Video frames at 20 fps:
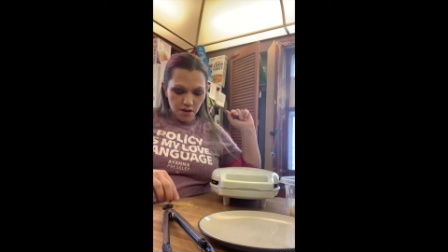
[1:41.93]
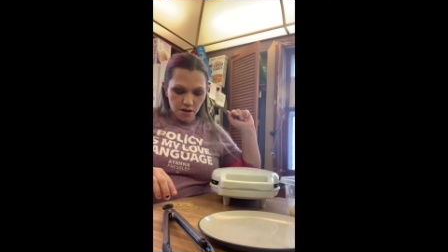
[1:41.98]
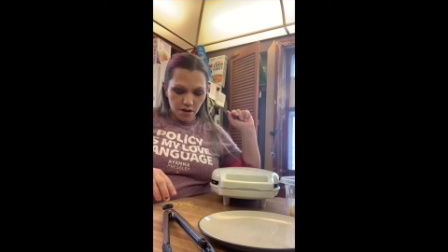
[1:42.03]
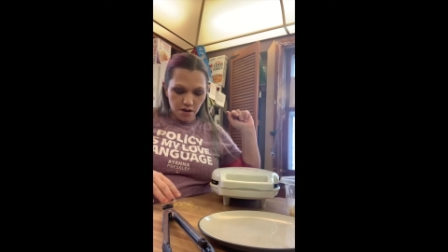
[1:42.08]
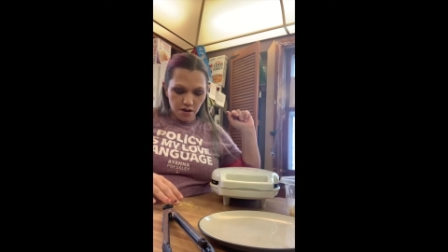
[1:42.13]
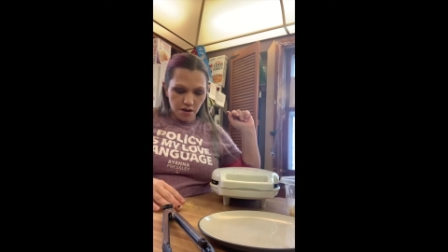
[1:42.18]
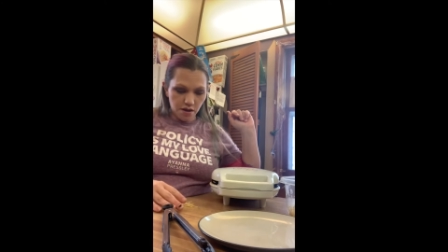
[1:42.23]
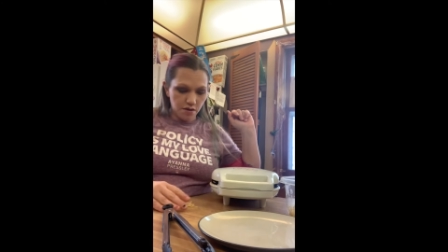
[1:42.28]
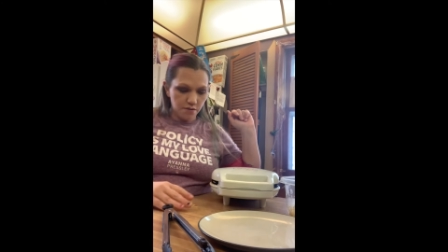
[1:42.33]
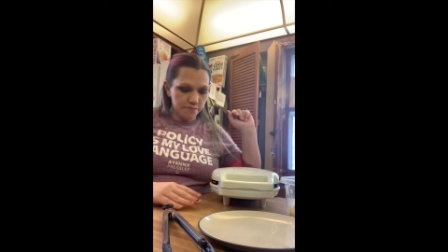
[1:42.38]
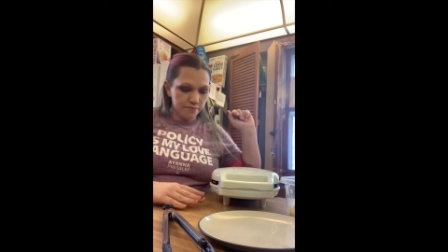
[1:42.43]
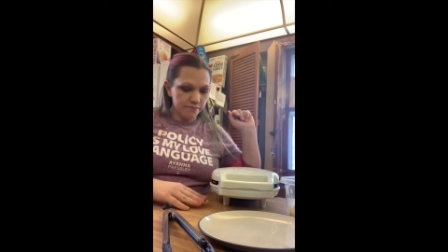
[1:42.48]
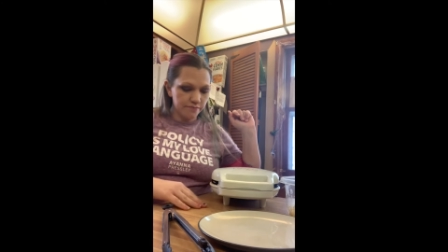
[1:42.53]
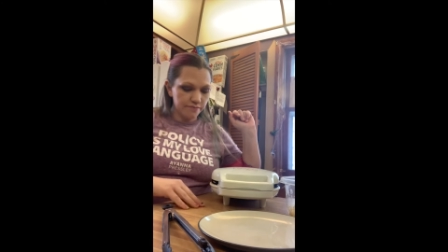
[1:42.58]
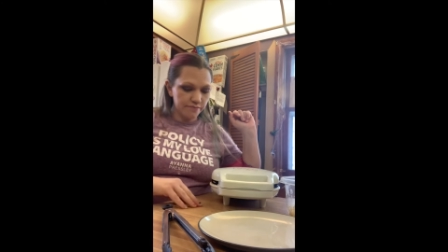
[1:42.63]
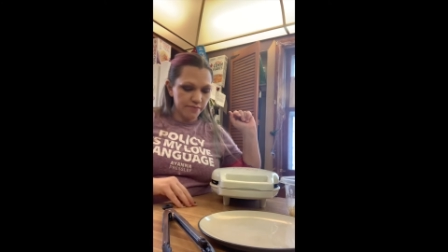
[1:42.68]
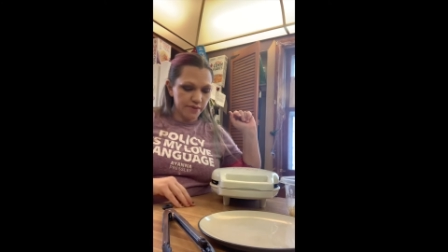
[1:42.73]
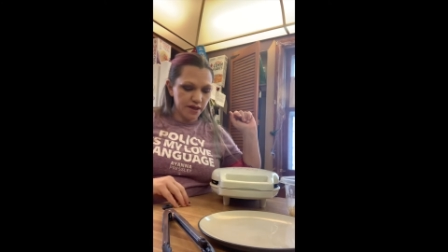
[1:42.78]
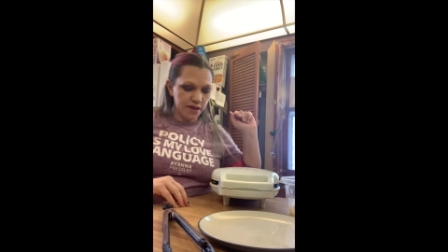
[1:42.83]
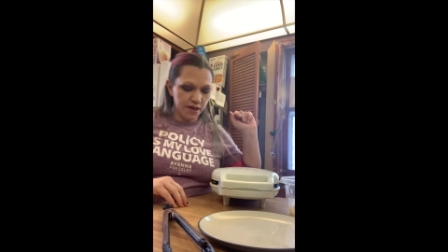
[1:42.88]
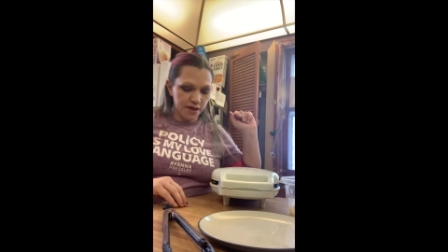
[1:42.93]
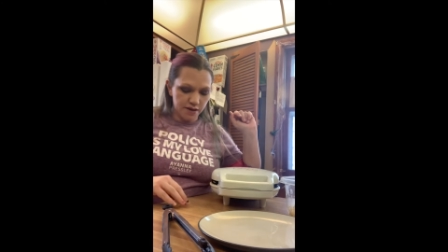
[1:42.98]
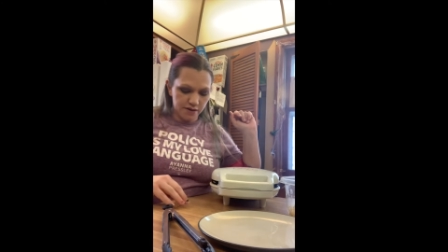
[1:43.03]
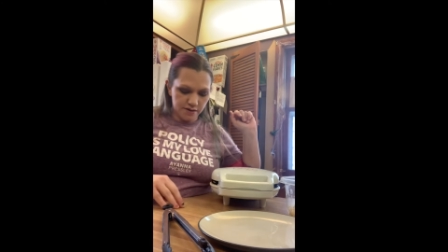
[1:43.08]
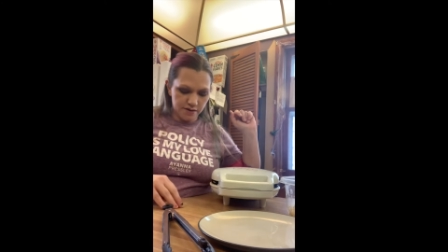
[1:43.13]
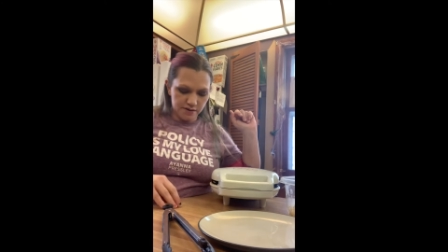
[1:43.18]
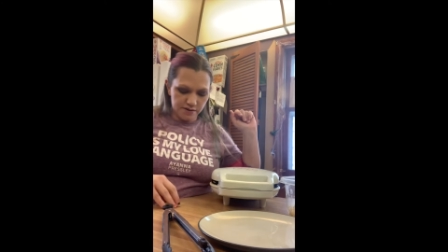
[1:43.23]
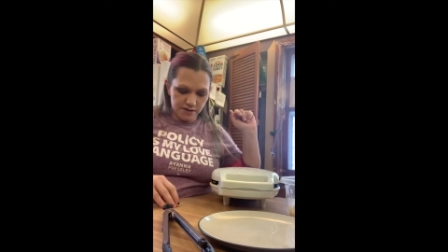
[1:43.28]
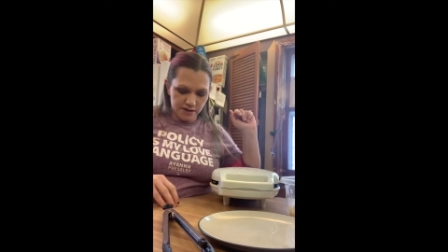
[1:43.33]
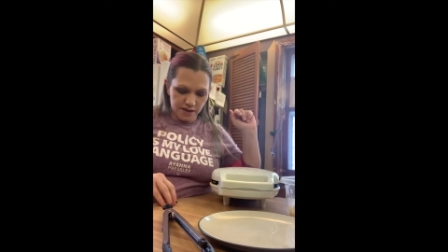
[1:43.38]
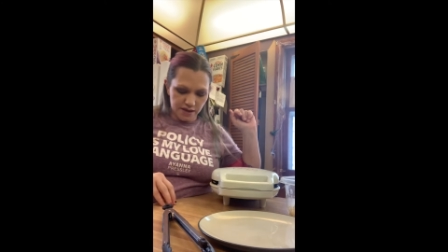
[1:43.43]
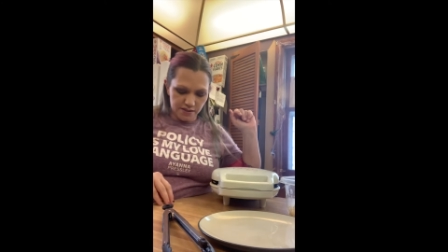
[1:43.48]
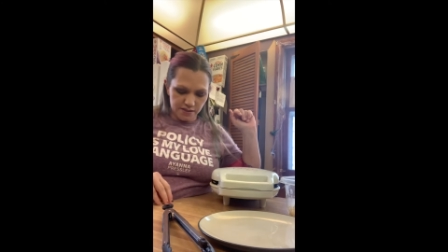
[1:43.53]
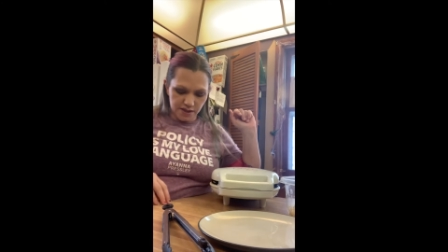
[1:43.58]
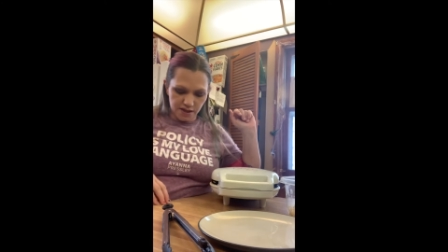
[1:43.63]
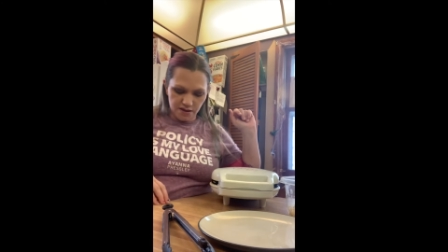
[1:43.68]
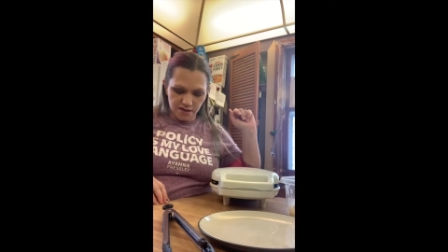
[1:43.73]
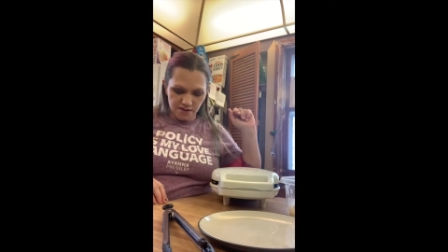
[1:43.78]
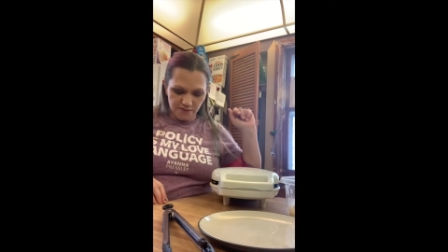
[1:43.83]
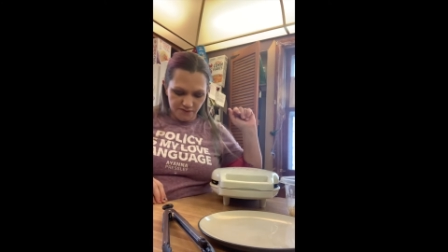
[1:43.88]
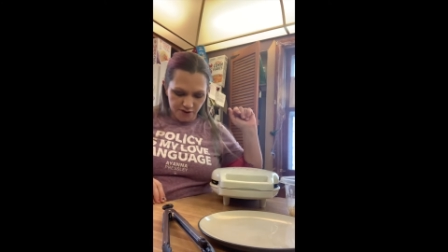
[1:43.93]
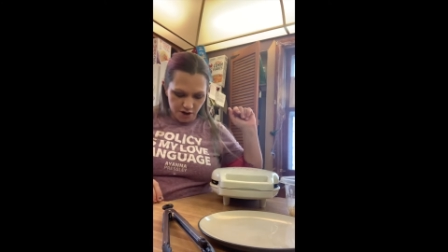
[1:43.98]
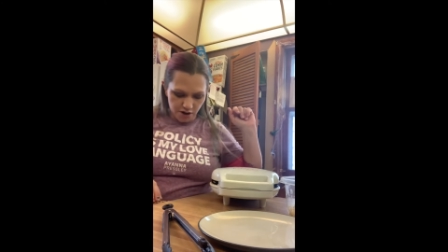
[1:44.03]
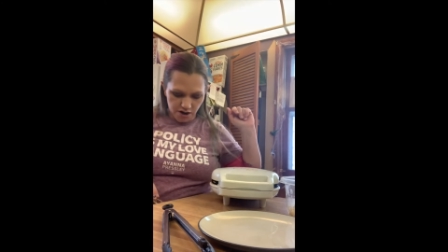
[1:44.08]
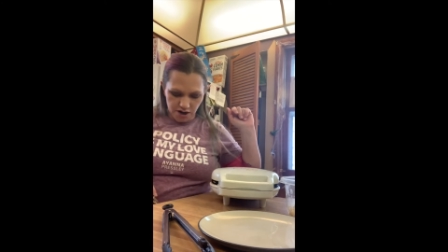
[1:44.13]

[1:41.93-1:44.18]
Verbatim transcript: um, and and they give our